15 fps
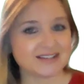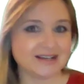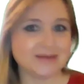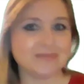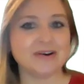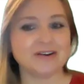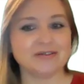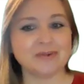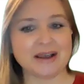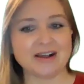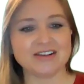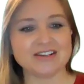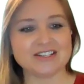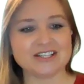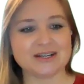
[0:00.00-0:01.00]
theme of
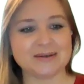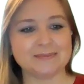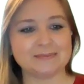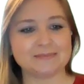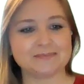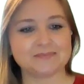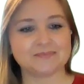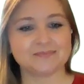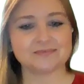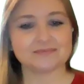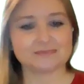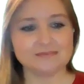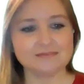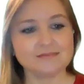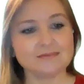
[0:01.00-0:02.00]
biology.
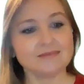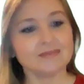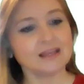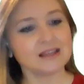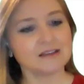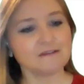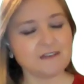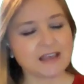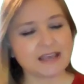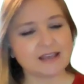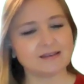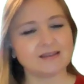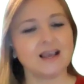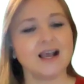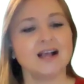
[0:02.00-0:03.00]
The
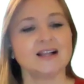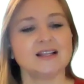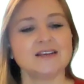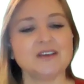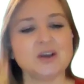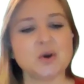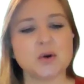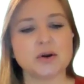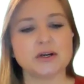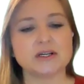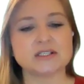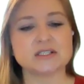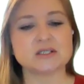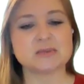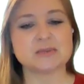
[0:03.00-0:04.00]
fifth, living
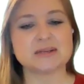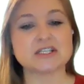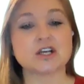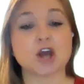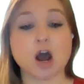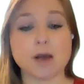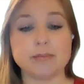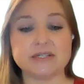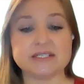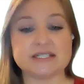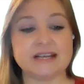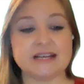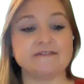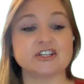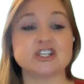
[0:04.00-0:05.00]
organisms must
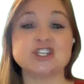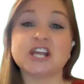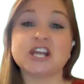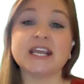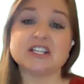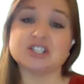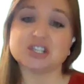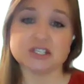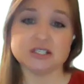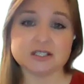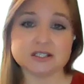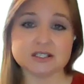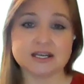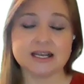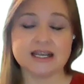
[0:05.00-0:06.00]
compensate for
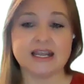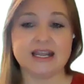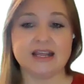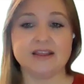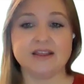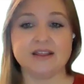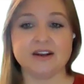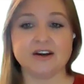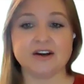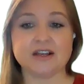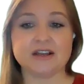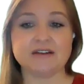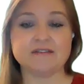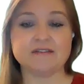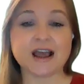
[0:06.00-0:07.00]
changes in their
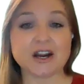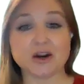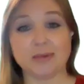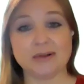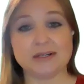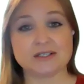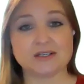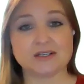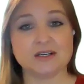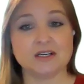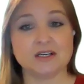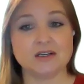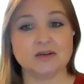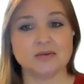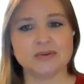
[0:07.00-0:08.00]
environment.
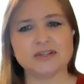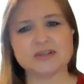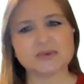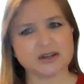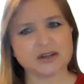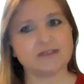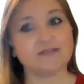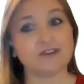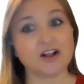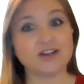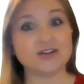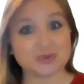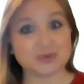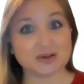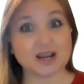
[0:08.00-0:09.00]
Well, this one could fall
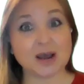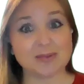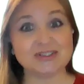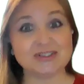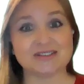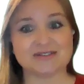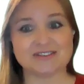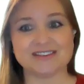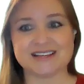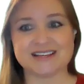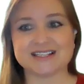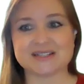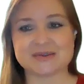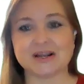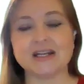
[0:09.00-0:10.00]
into a couple different
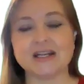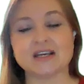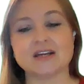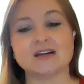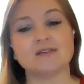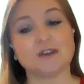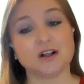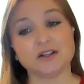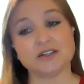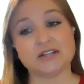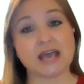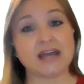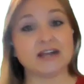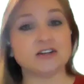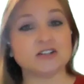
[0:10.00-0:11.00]
things, right? It could fall
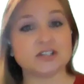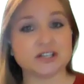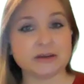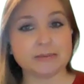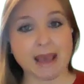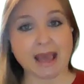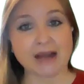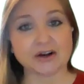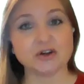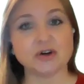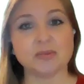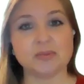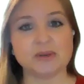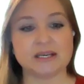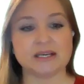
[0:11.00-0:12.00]
into energy and
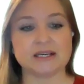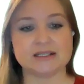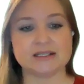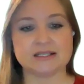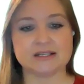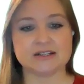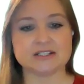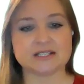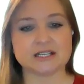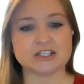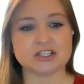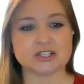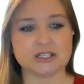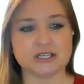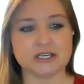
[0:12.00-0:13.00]
matter, because they're
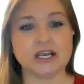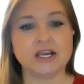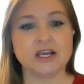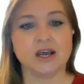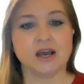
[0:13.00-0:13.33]
essentially,